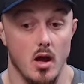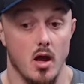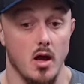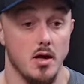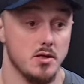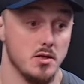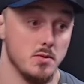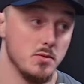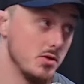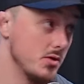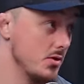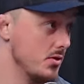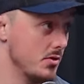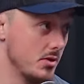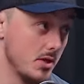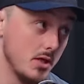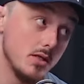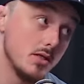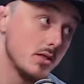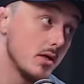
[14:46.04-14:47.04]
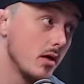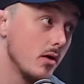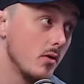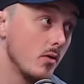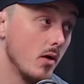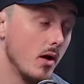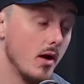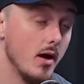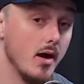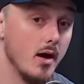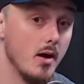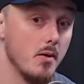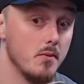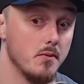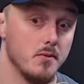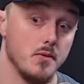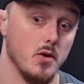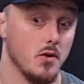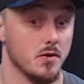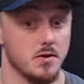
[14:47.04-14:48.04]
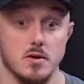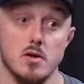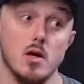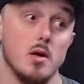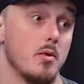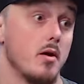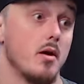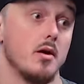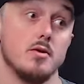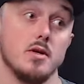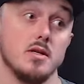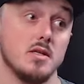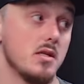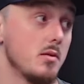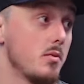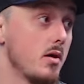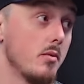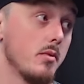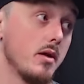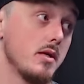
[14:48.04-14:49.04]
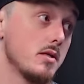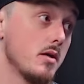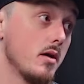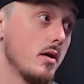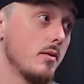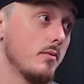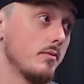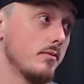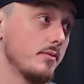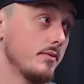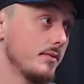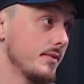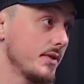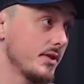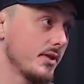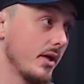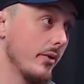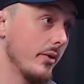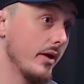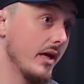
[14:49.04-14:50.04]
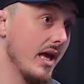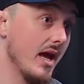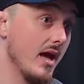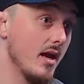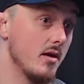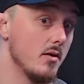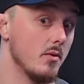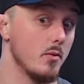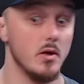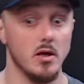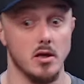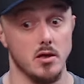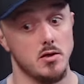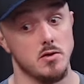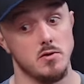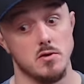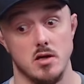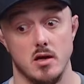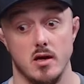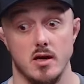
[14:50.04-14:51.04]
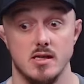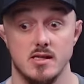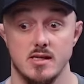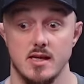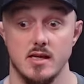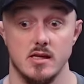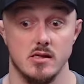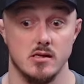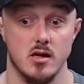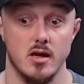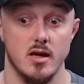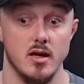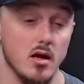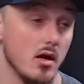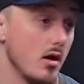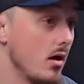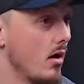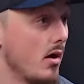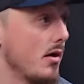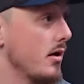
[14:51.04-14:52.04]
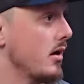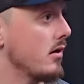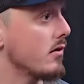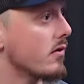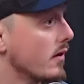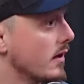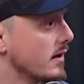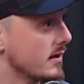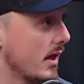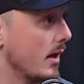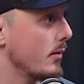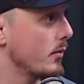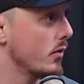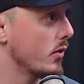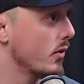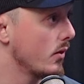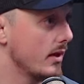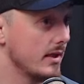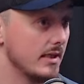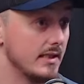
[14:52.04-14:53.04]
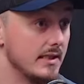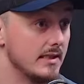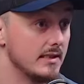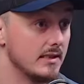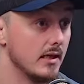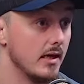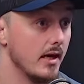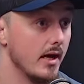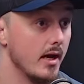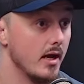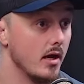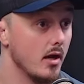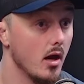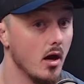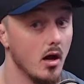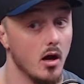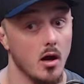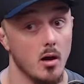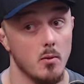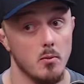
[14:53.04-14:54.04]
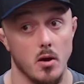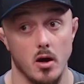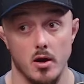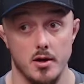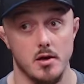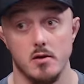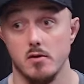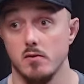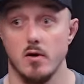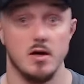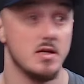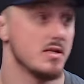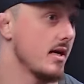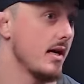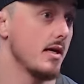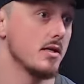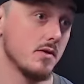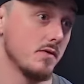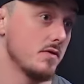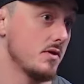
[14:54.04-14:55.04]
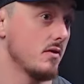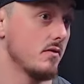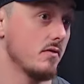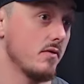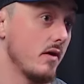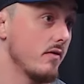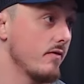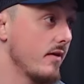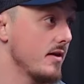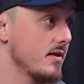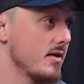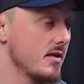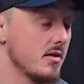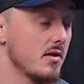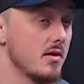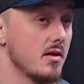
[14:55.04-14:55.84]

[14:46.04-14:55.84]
In terms of jiu-jitsu, lots of carbohydrates in the plant-based diet. So again, we could utilize things like honey, for example, quite easily. Honey and rice cakes obviously are very fantastic.